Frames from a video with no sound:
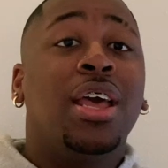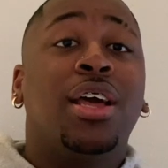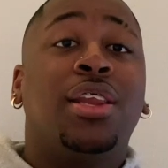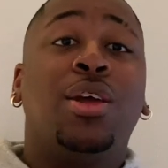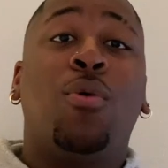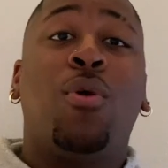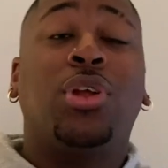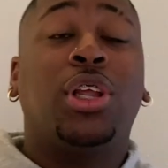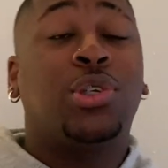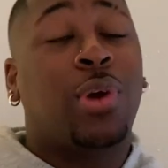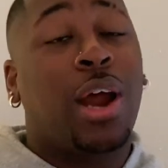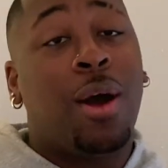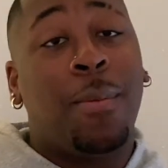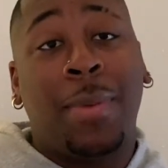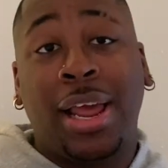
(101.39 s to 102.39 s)
They wanted to try
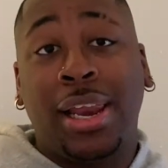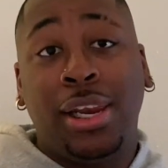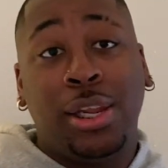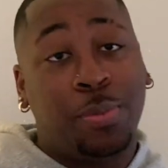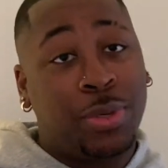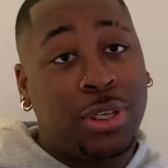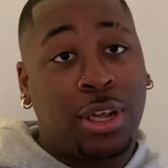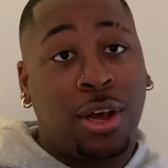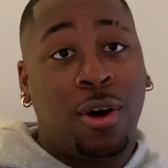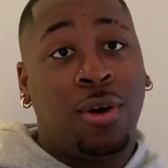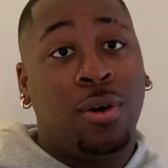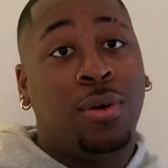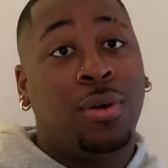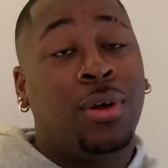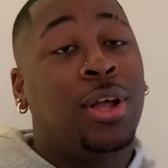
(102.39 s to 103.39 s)
out my lips,
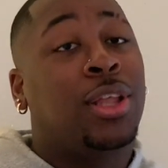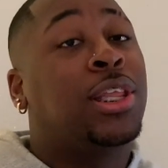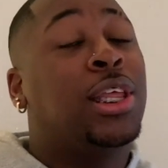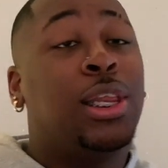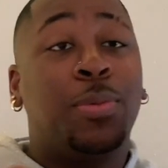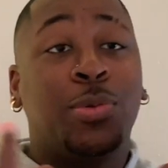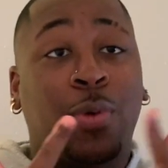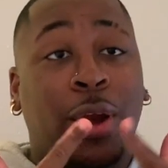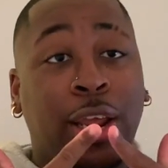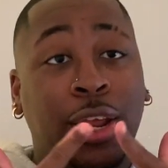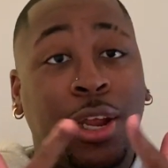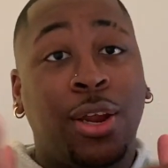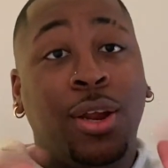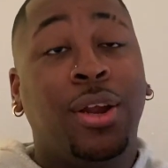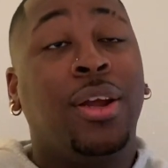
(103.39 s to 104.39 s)
y'all. The lips right
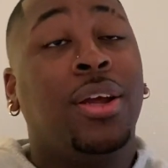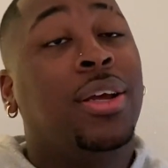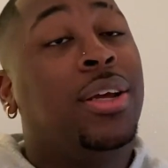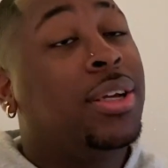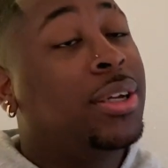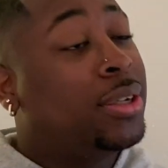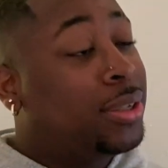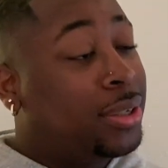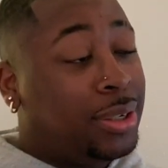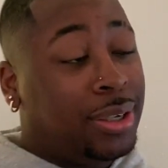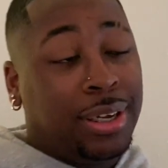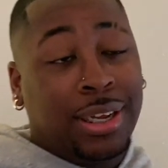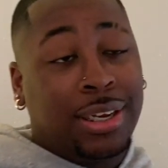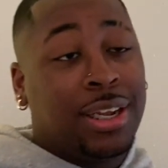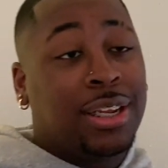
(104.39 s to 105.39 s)
here,
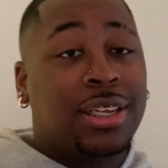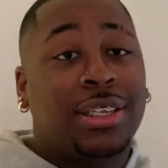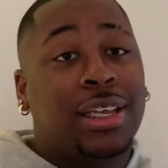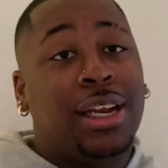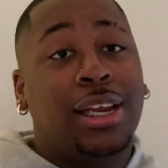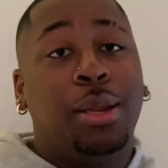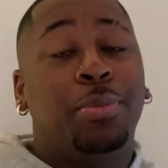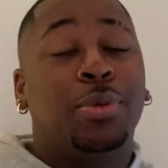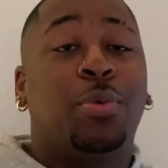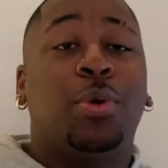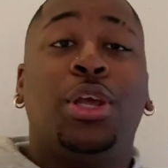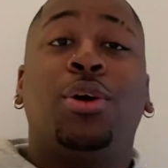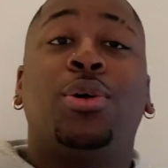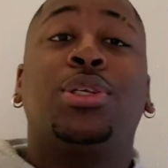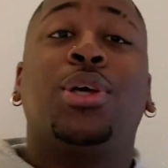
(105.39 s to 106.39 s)
another set of lips. We
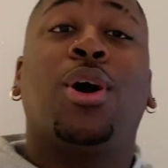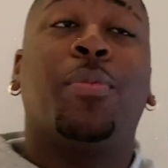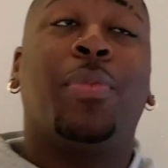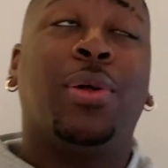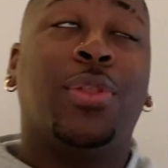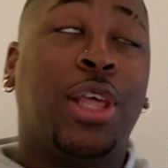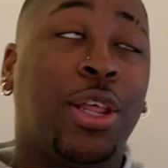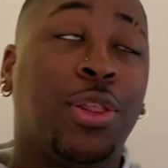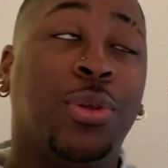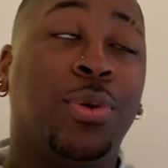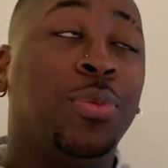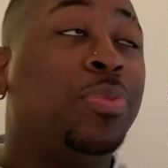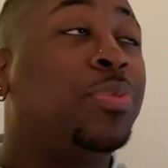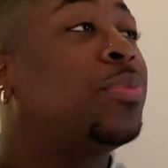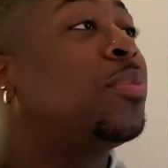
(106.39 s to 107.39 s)
ain't gonna talk about that
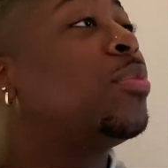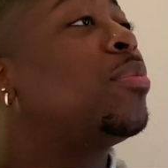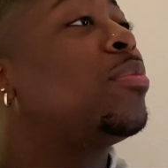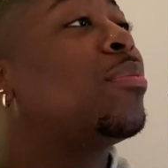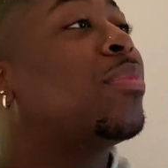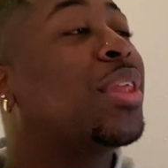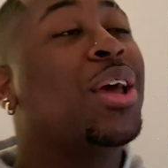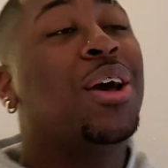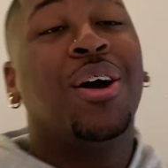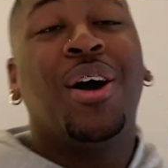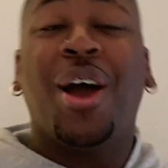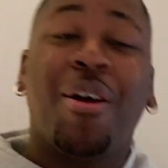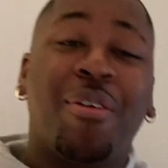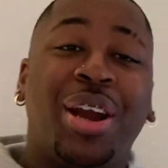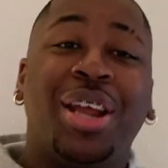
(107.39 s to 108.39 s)

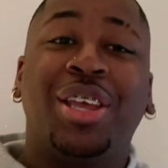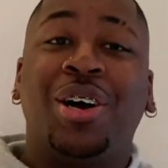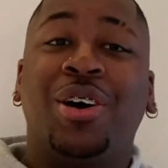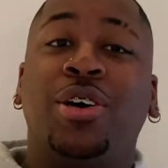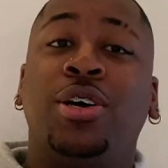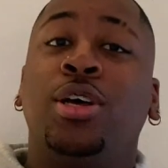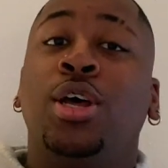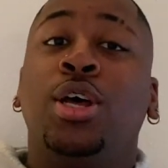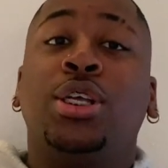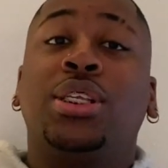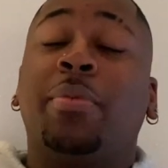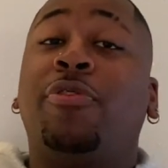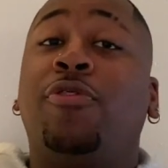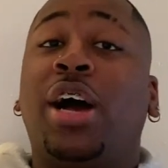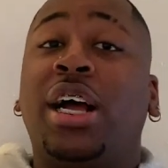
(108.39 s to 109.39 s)
though. All right, y'all.
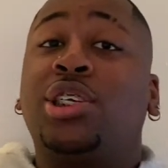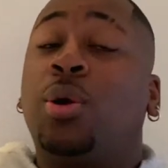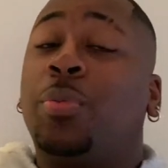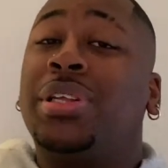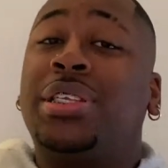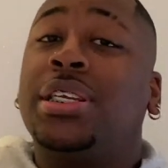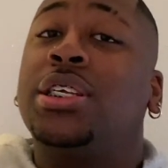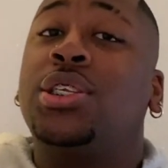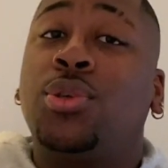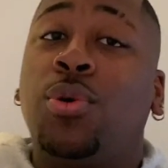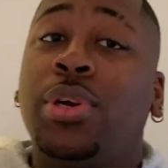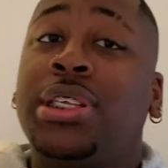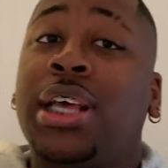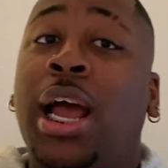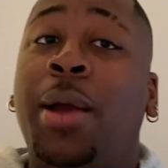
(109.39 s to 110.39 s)
So before I jump into this
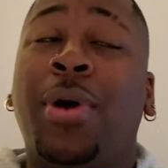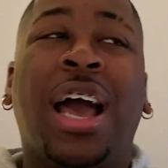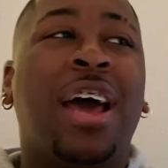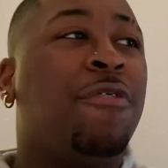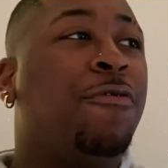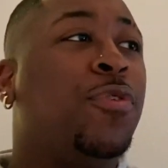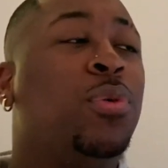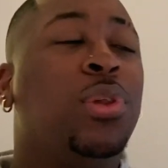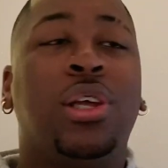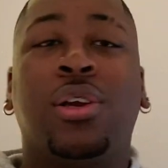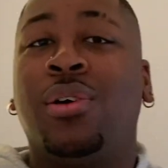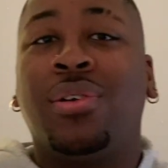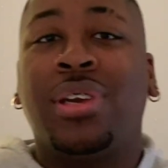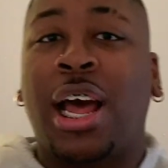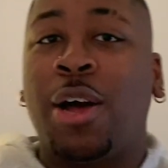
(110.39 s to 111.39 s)
story time, I got a few
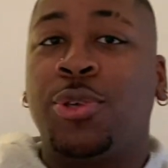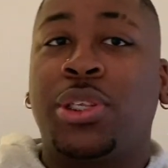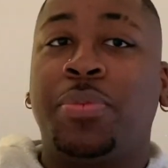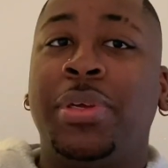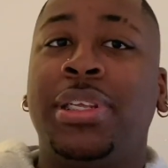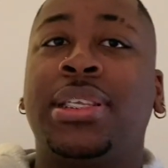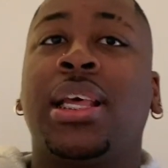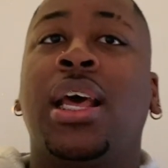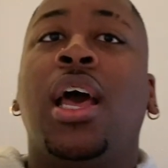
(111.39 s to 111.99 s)
little announcements.